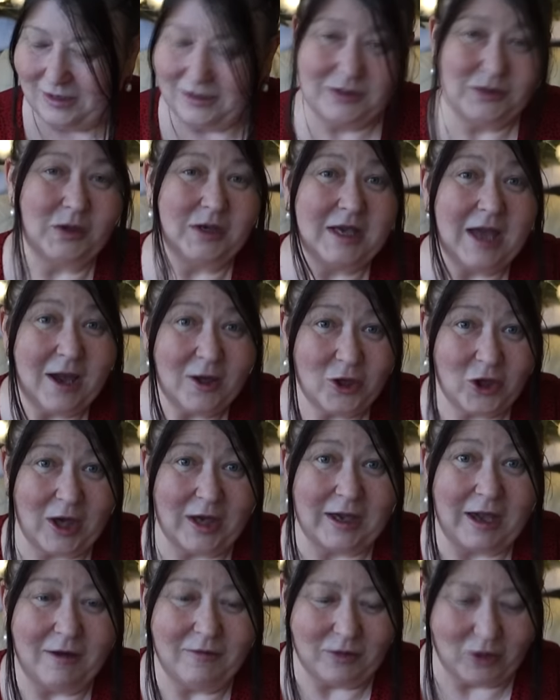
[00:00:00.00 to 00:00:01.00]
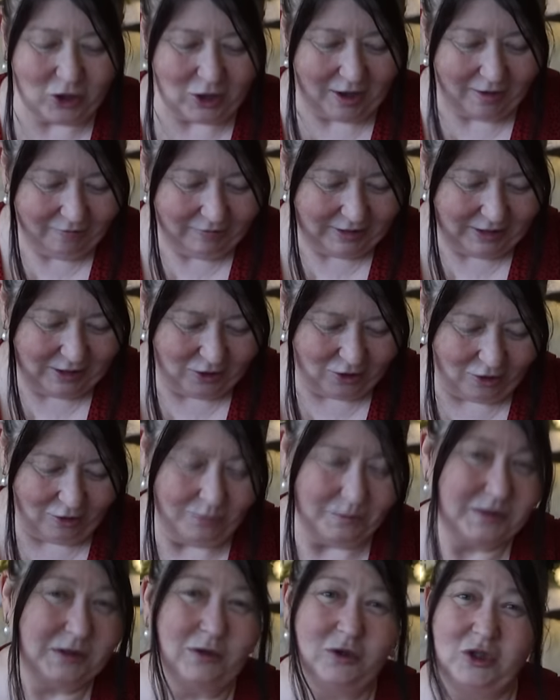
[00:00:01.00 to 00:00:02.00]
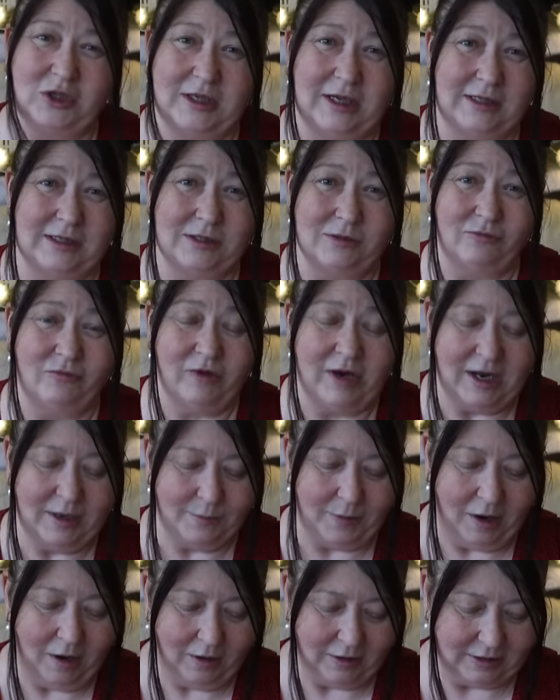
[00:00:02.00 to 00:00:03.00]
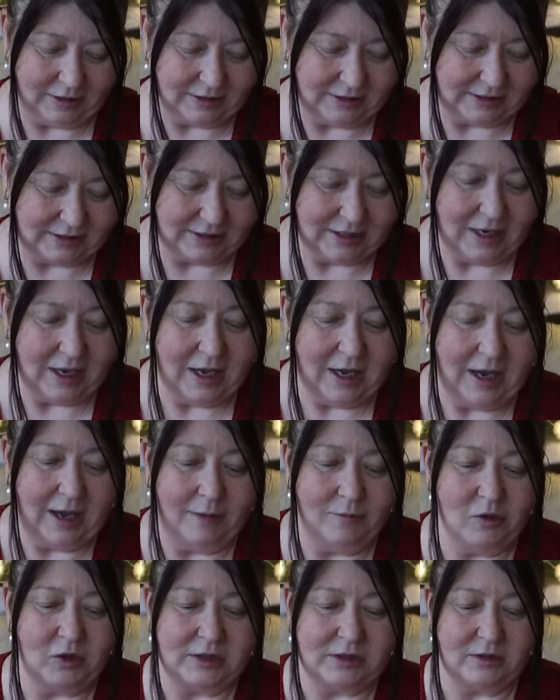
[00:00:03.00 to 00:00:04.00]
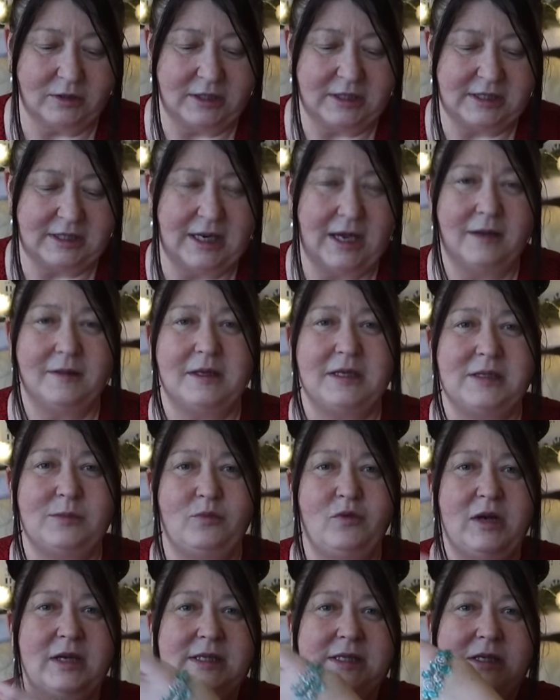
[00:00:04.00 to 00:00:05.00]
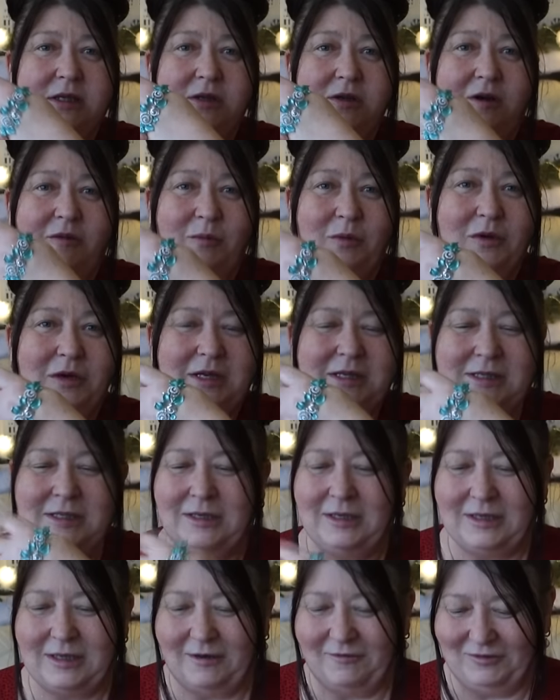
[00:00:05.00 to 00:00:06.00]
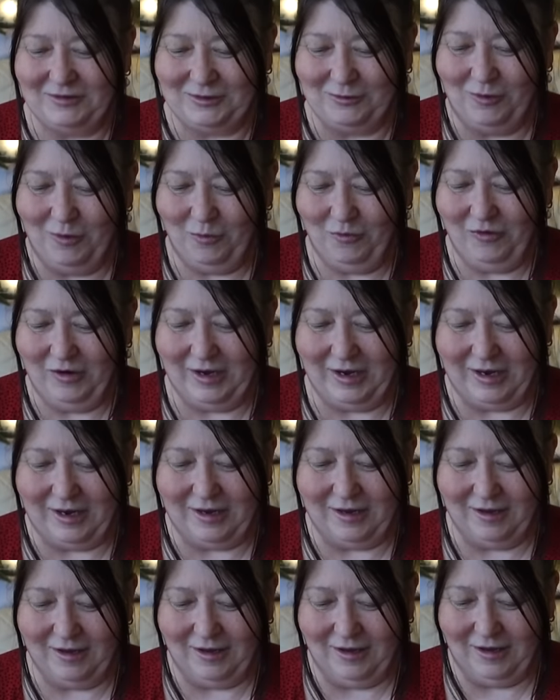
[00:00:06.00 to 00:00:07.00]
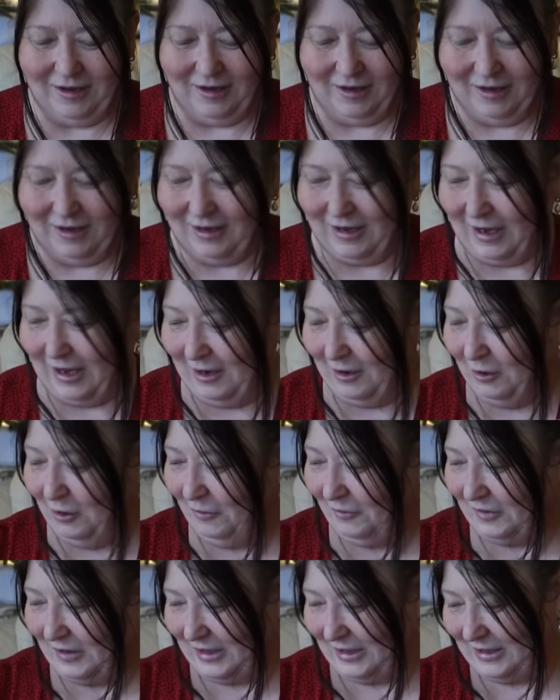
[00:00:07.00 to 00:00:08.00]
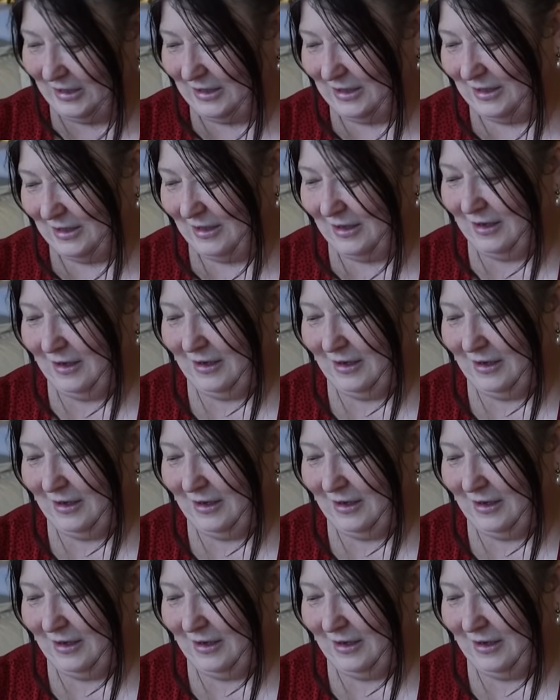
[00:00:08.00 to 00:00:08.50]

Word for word: So yeah, check out the charity shops because you get some real bargains. I'm just going to take this bracelet off, but isn't it ever so pretty? I love it.